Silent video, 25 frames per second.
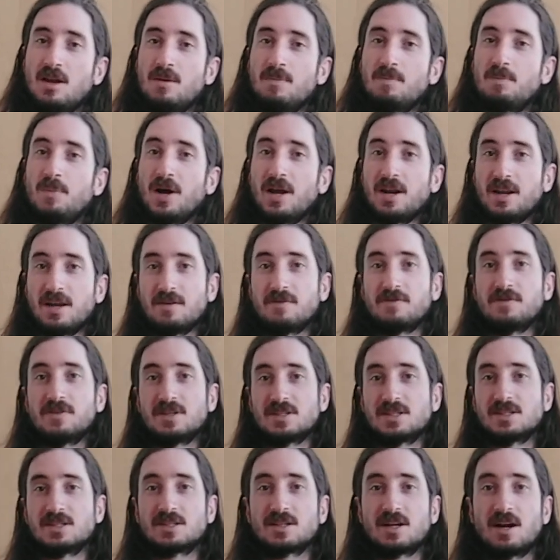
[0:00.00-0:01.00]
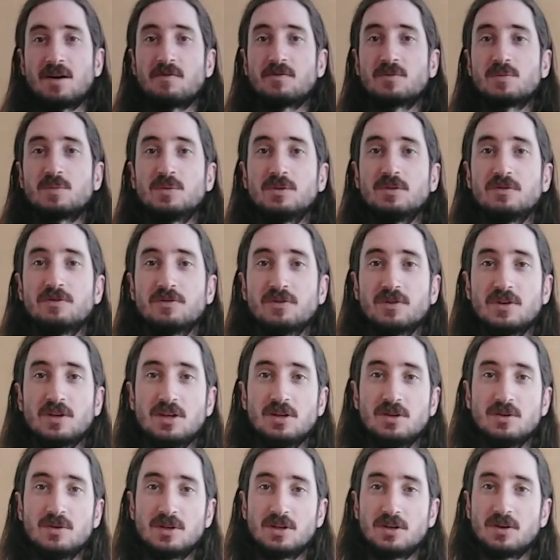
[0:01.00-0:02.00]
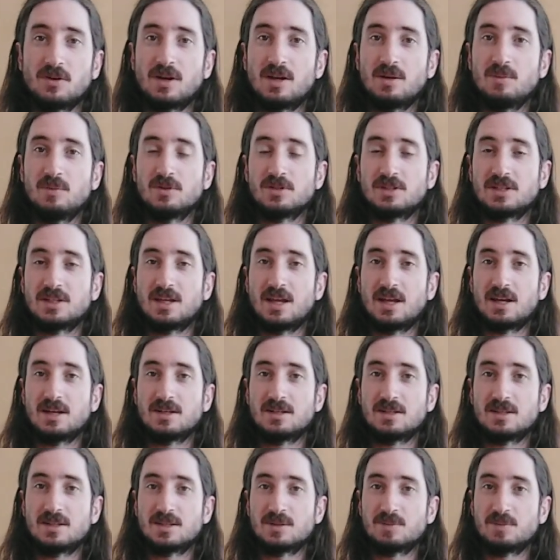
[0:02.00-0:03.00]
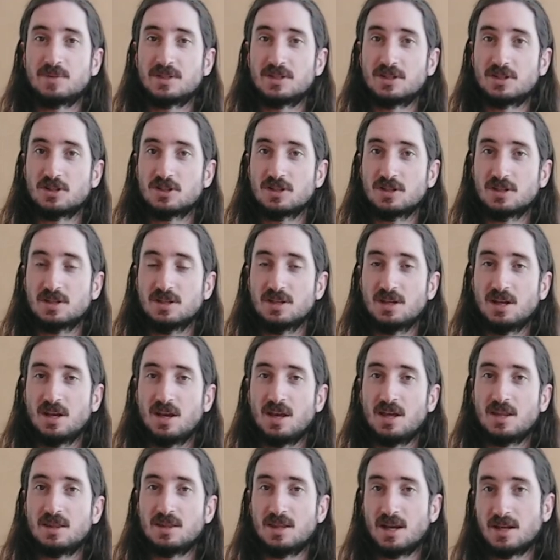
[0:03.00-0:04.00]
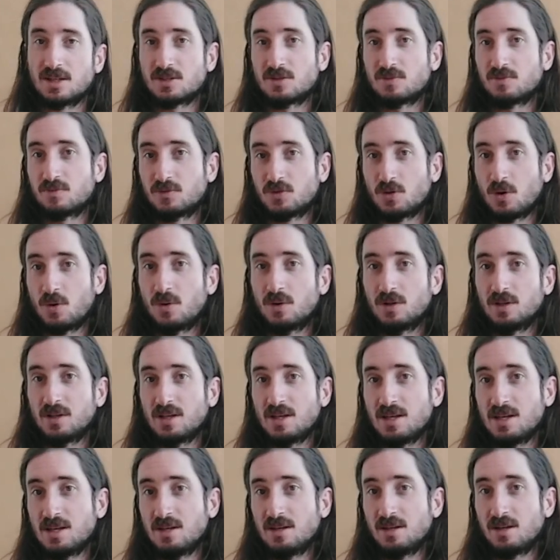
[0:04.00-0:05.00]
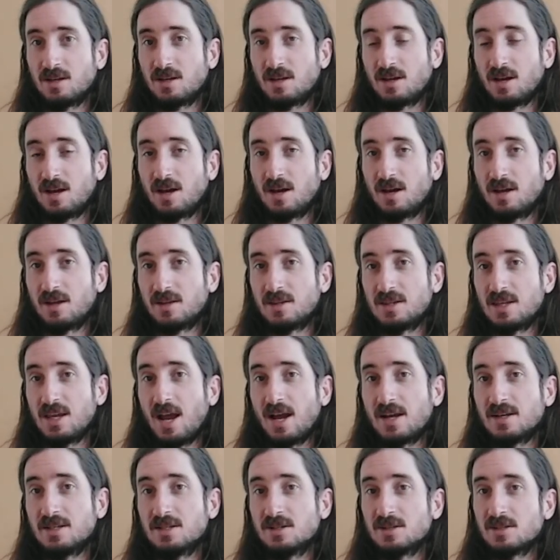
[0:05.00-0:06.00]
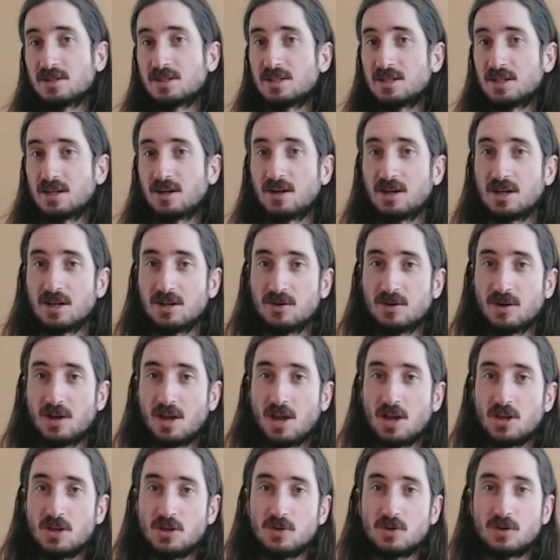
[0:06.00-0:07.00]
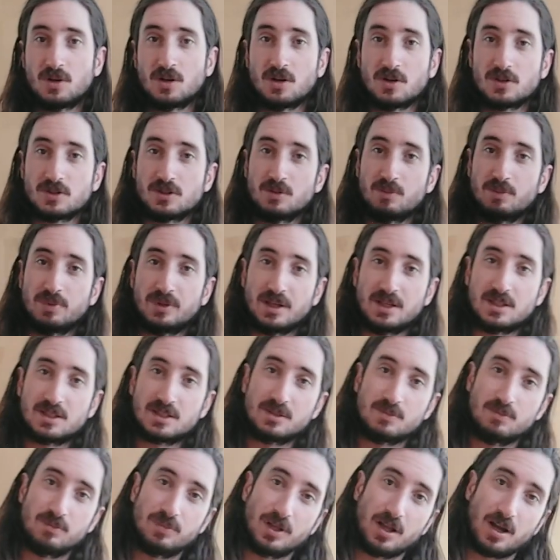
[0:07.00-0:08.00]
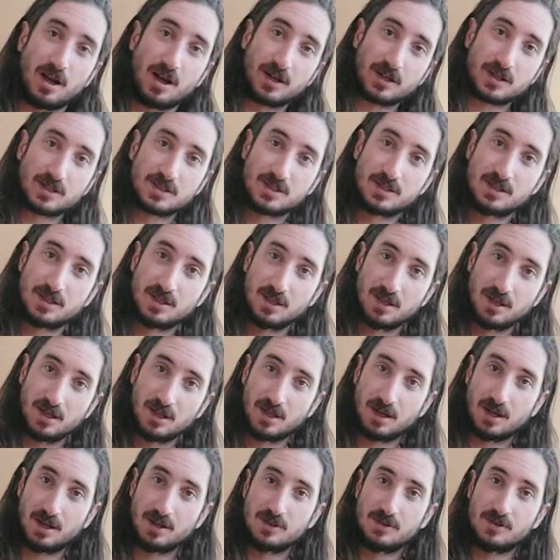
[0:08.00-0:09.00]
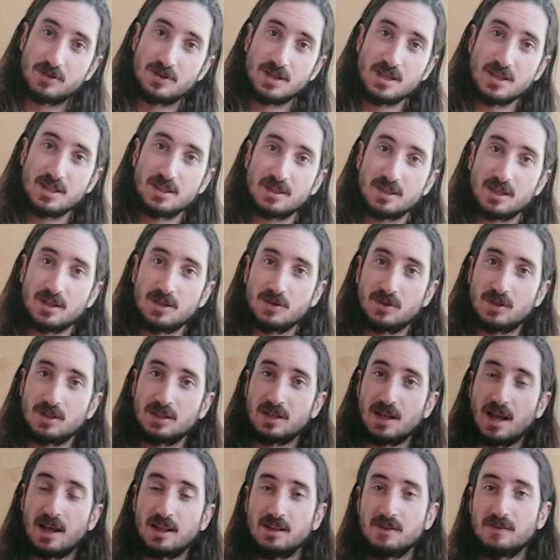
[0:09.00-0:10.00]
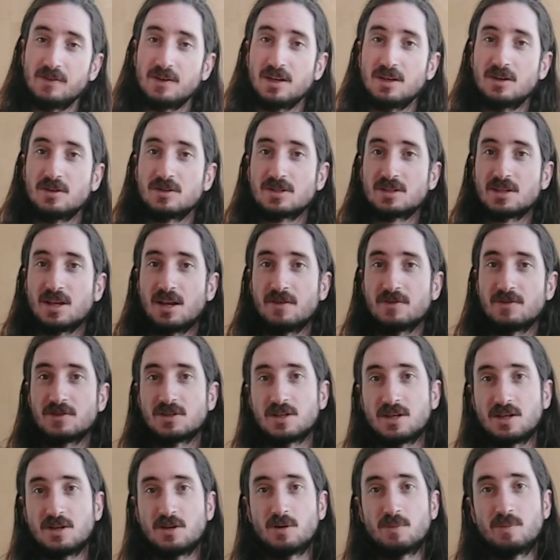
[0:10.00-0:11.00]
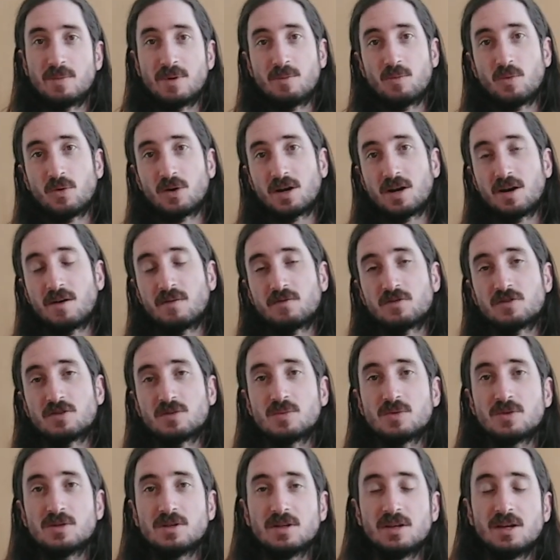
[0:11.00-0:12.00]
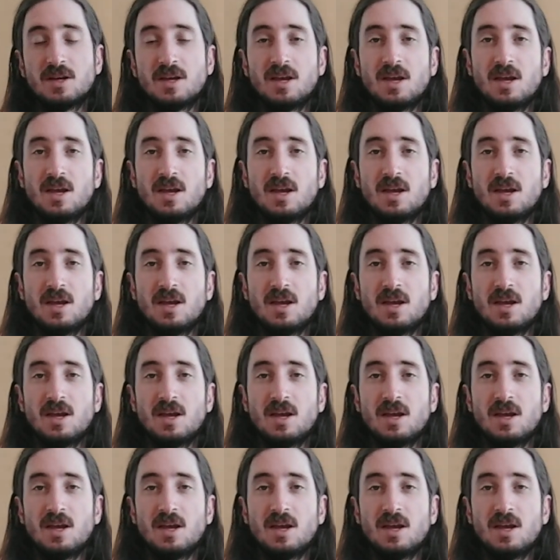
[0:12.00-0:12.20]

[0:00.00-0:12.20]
But if this is comfortable for you and you're able to get into this position, that's totally the ideal scenario. You can also place some blocks underneath and you can elevate yourself so that you're a bit more comfortable.